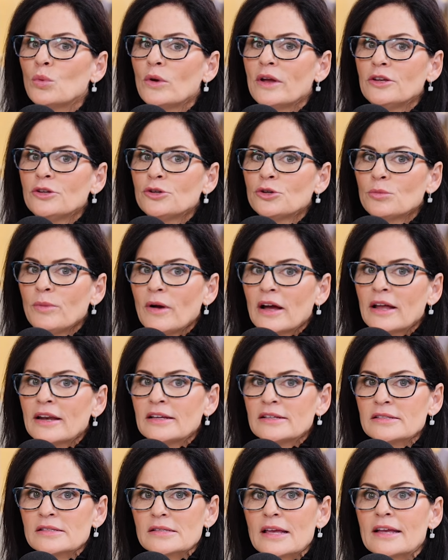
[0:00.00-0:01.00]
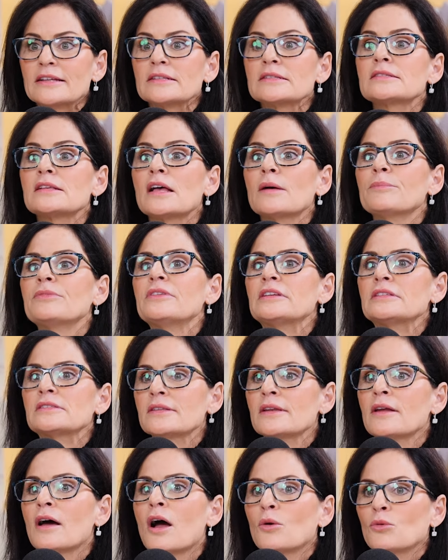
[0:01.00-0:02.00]
it's when your body is like
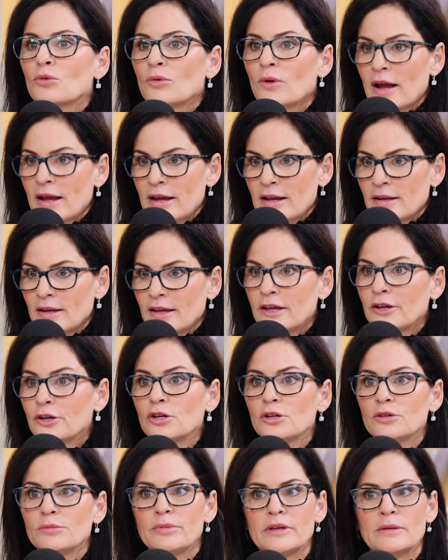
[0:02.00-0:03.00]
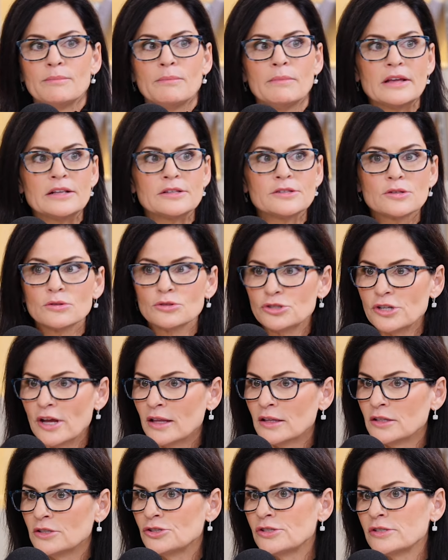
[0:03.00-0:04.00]
something's not right it could be mental
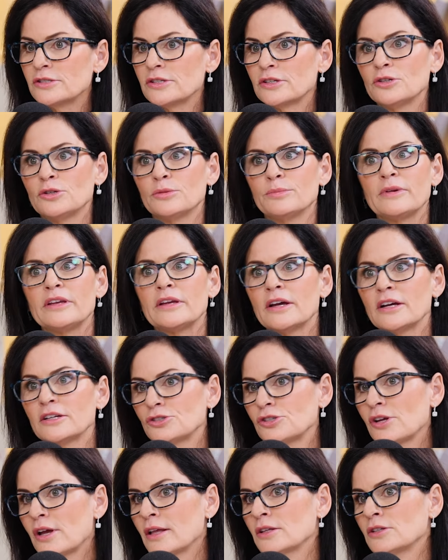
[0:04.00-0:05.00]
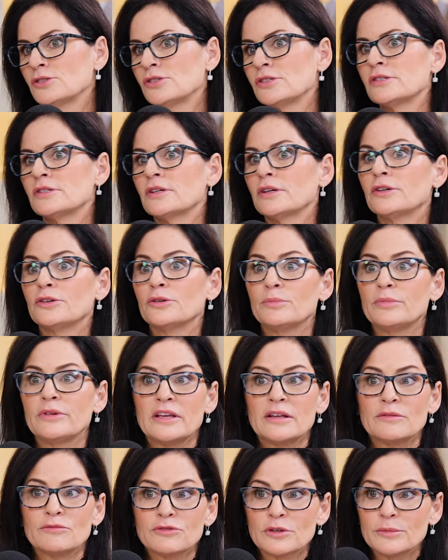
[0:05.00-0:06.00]
challenges it could be gut challenges it could
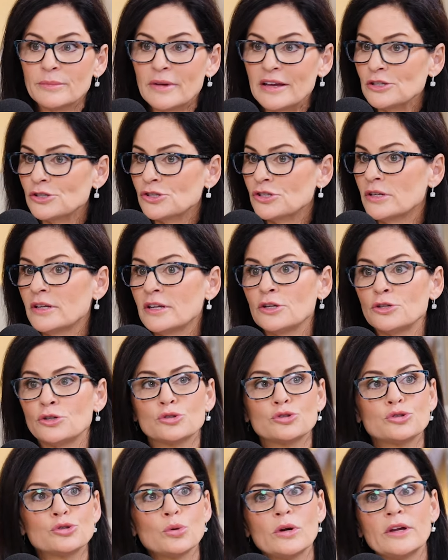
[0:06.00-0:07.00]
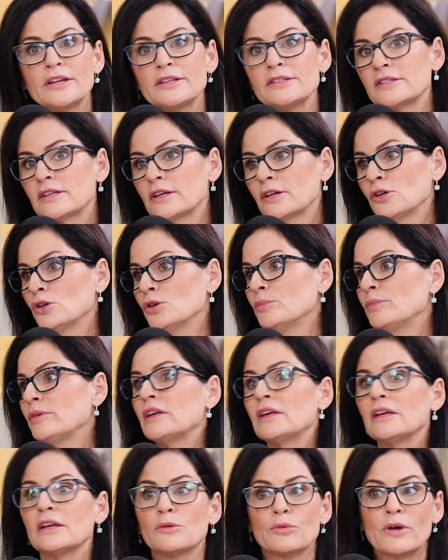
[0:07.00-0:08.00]
be inflammation in your joints it could
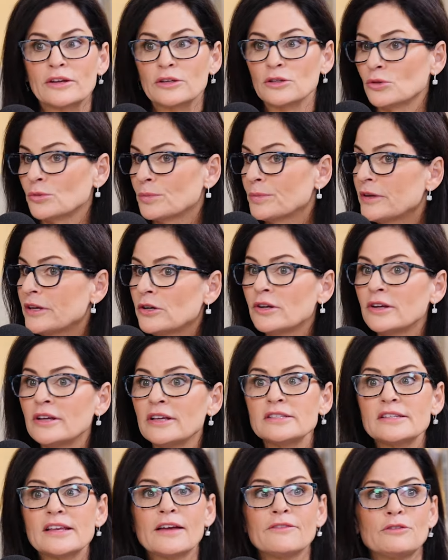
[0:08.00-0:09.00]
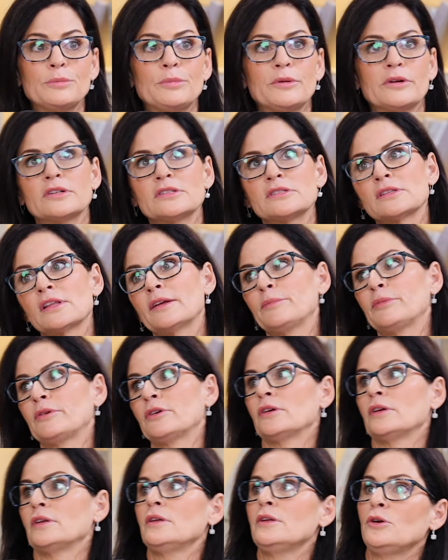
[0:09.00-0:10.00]
be irregular periods heavy periods light
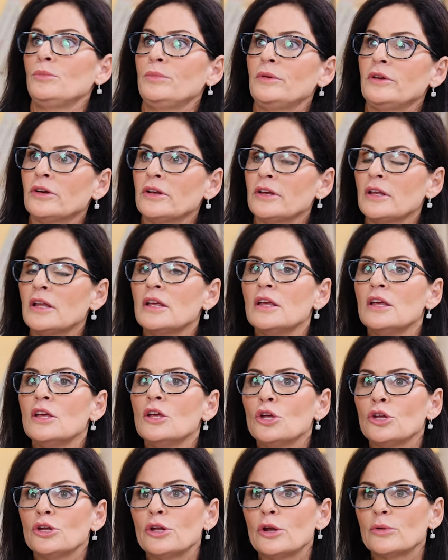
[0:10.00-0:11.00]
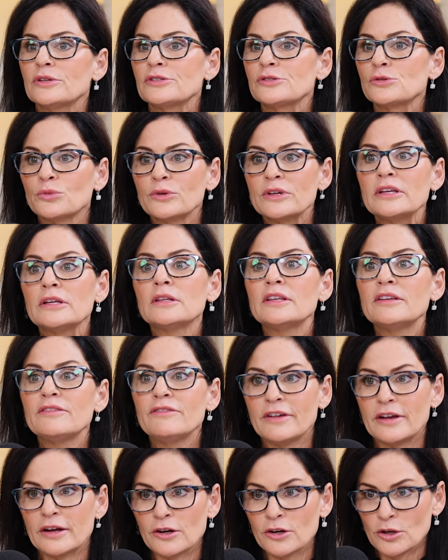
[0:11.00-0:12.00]
period no period you know it's really
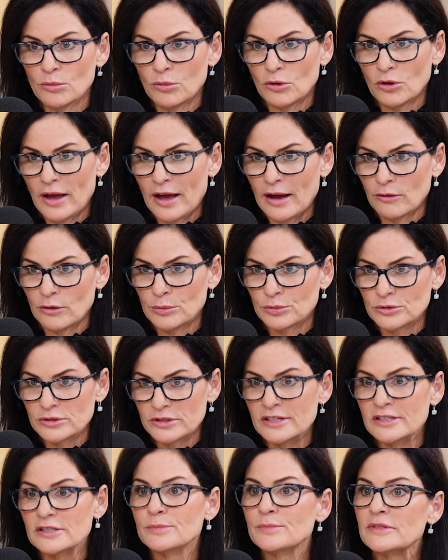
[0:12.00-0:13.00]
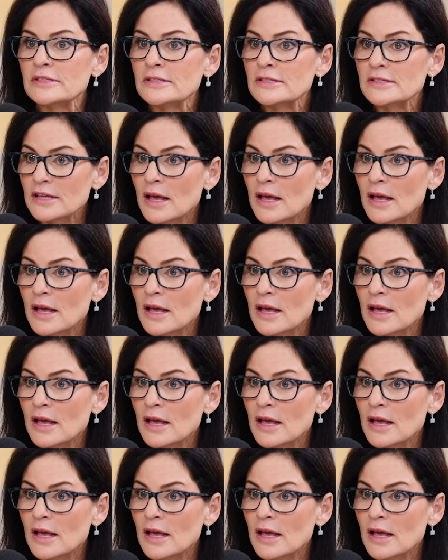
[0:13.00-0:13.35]
variable how it presents but